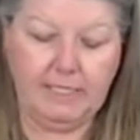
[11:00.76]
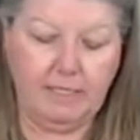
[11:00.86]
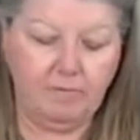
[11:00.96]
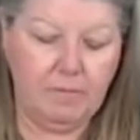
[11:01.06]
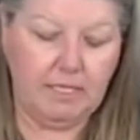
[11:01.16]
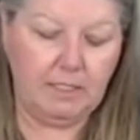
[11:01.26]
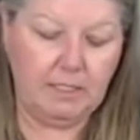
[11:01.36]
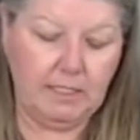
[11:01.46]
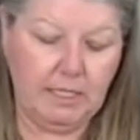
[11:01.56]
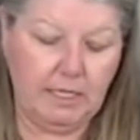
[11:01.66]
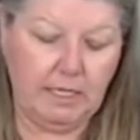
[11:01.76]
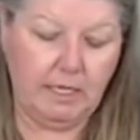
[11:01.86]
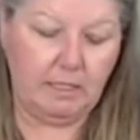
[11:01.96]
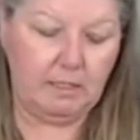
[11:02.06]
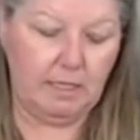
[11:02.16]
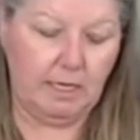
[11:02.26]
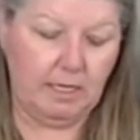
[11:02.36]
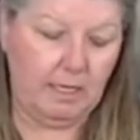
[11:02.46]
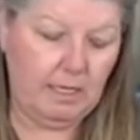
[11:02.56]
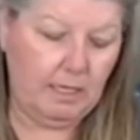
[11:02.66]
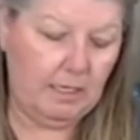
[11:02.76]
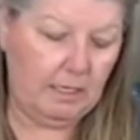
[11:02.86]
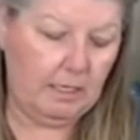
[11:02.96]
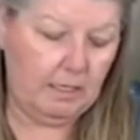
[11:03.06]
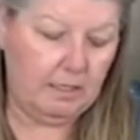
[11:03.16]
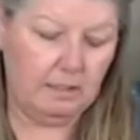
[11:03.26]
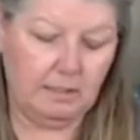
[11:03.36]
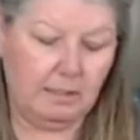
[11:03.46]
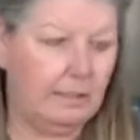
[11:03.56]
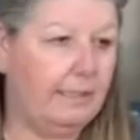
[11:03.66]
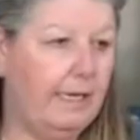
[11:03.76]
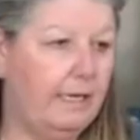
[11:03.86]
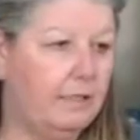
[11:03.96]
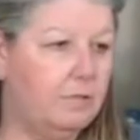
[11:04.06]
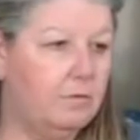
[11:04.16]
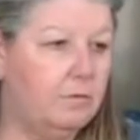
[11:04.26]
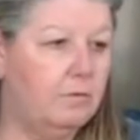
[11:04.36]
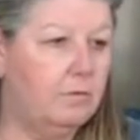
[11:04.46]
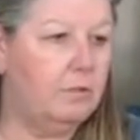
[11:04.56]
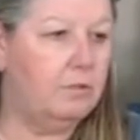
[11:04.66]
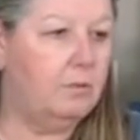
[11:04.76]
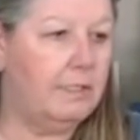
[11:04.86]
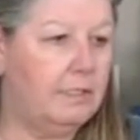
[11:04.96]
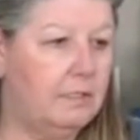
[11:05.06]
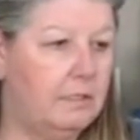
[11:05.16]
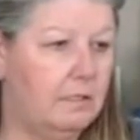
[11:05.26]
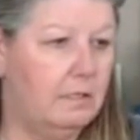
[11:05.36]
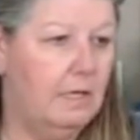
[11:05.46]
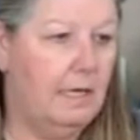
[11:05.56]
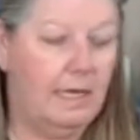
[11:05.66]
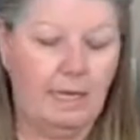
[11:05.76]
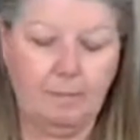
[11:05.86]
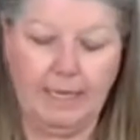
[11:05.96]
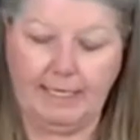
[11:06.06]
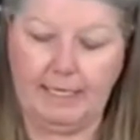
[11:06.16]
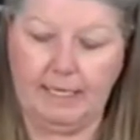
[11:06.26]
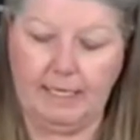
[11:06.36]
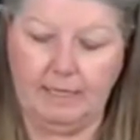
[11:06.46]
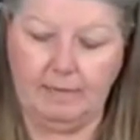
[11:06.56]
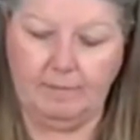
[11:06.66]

give Melody a hand. Yay. I can't do it. Hey, Peggy.